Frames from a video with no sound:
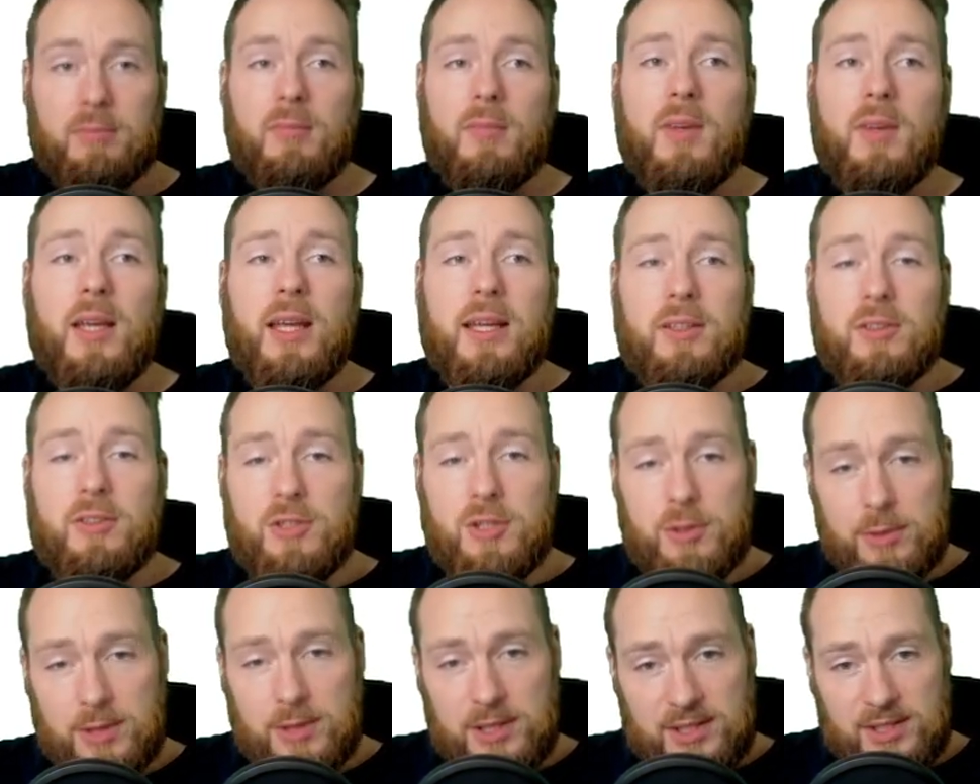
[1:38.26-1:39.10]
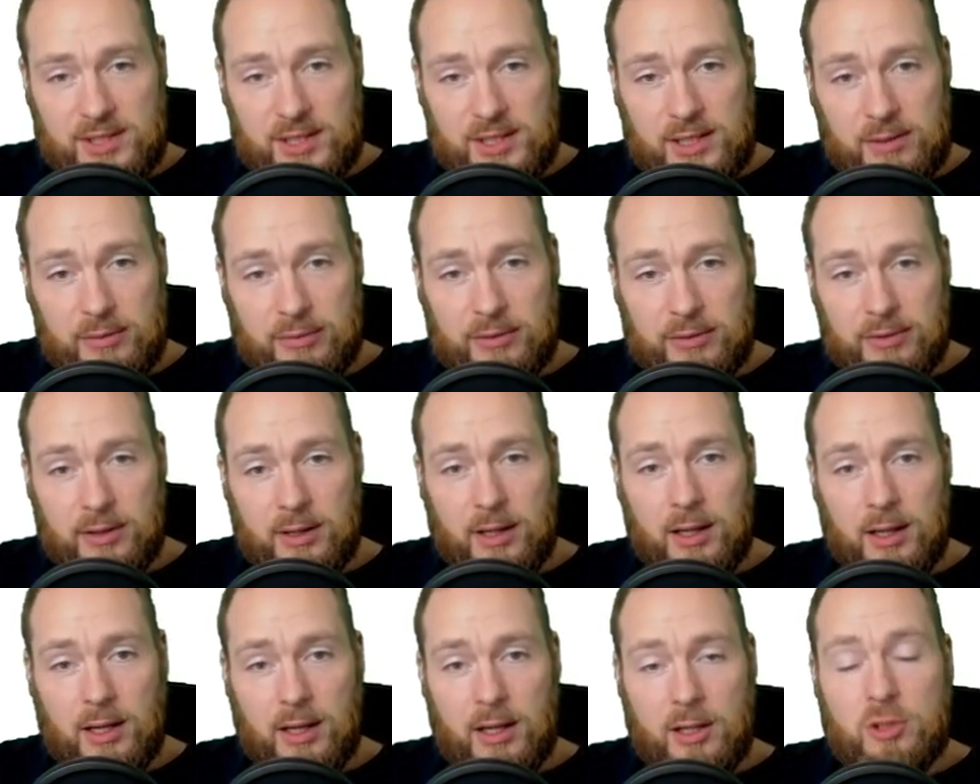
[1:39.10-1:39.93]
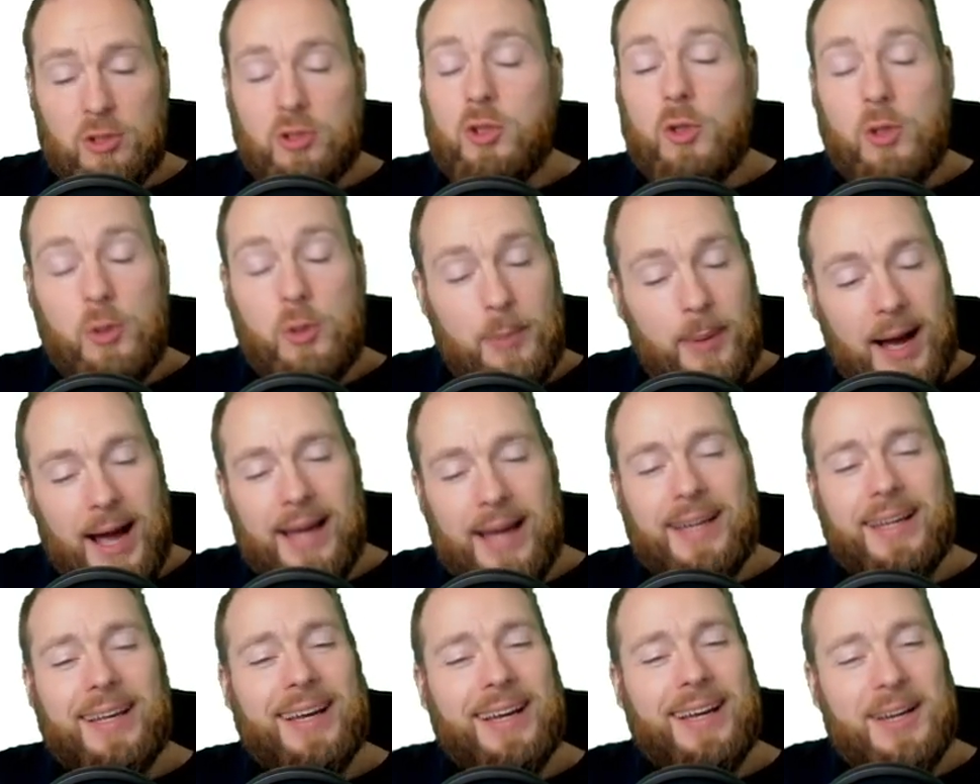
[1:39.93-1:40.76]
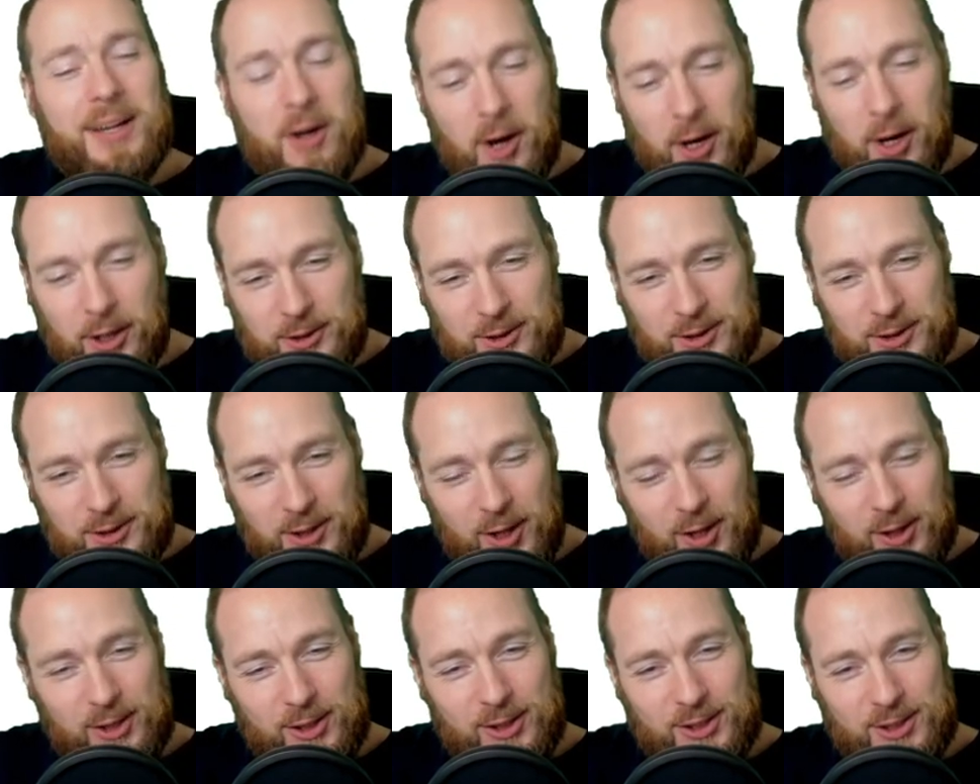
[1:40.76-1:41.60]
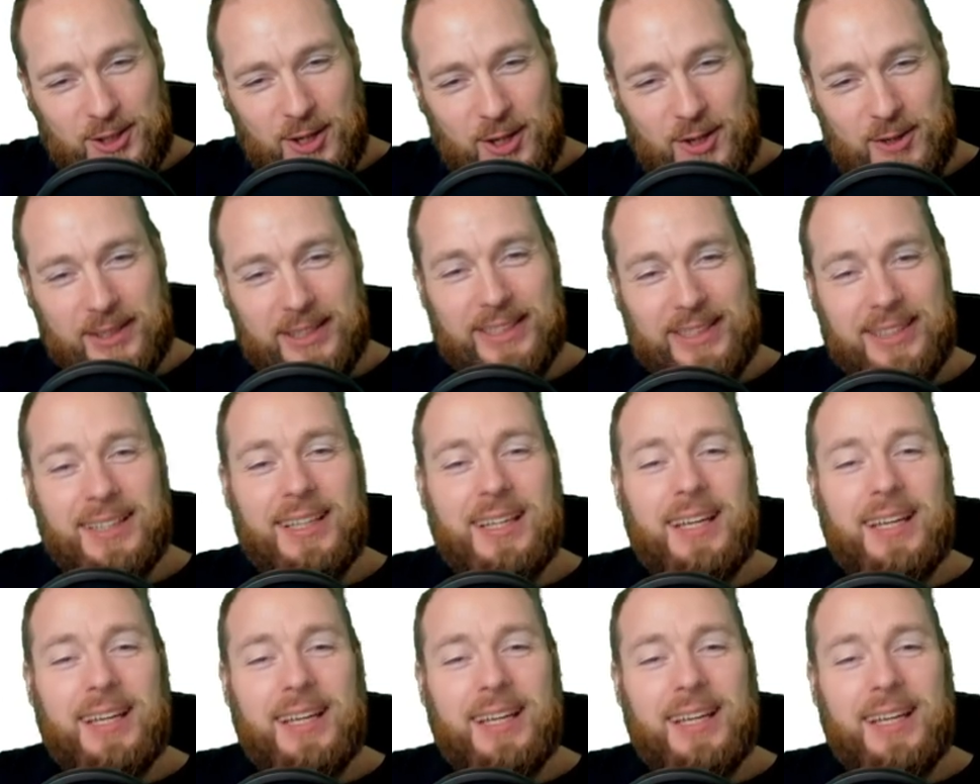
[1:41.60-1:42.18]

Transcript: and you receive, so you buy $100, sorry,